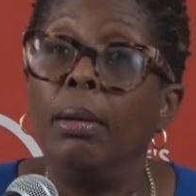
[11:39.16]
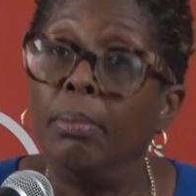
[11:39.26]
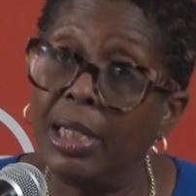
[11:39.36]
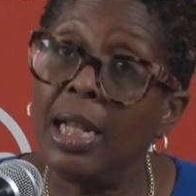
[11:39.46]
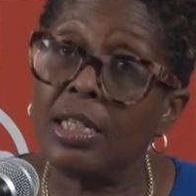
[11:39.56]

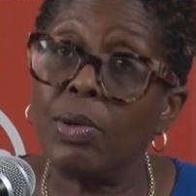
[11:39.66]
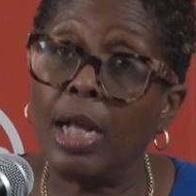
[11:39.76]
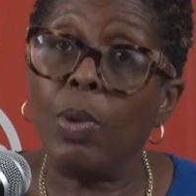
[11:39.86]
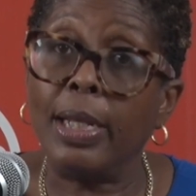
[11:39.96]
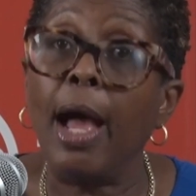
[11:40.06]
But let's look
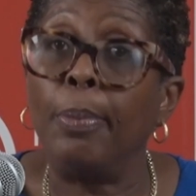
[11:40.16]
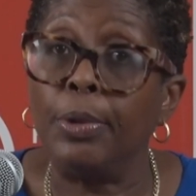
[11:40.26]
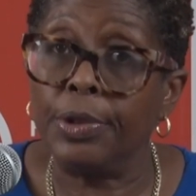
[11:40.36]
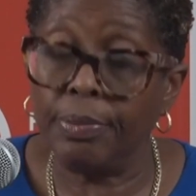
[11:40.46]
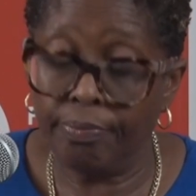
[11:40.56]
at what
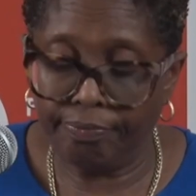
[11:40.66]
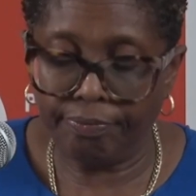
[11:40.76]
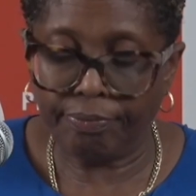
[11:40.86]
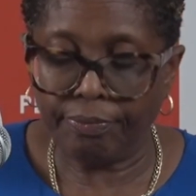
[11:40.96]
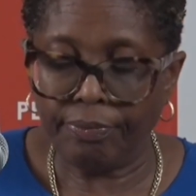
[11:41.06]
happened.
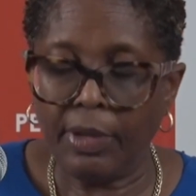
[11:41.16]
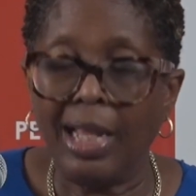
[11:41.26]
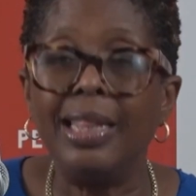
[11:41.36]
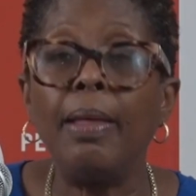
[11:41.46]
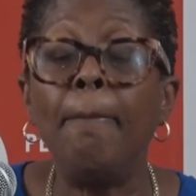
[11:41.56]

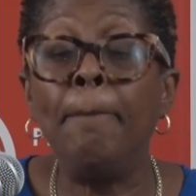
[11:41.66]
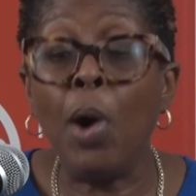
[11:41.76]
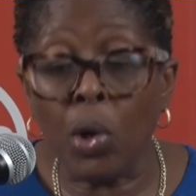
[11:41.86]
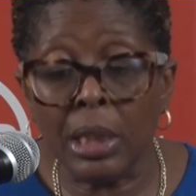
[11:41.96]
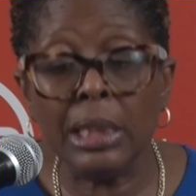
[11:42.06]
The
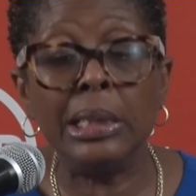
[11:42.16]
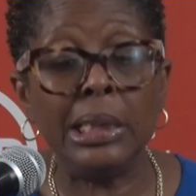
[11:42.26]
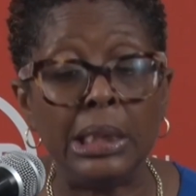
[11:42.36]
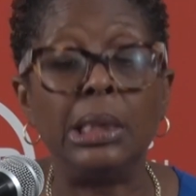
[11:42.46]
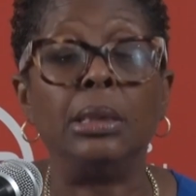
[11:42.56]

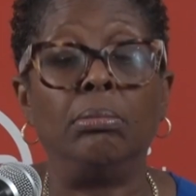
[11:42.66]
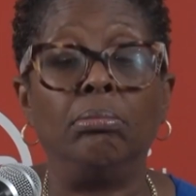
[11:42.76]
bungling,